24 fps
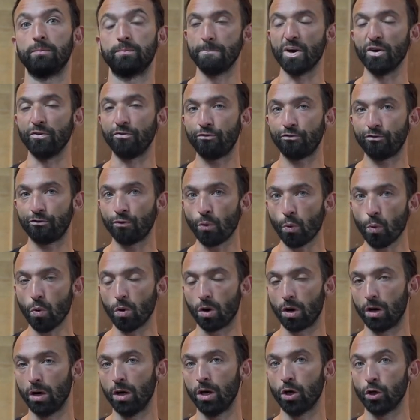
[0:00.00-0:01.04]

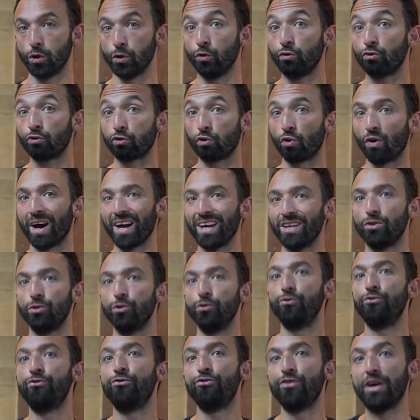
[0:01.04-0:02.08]
Before you try
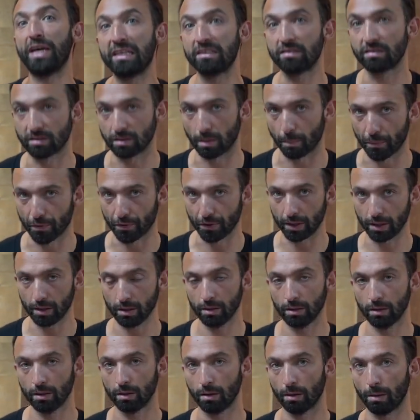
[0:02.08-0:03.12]
to fix something,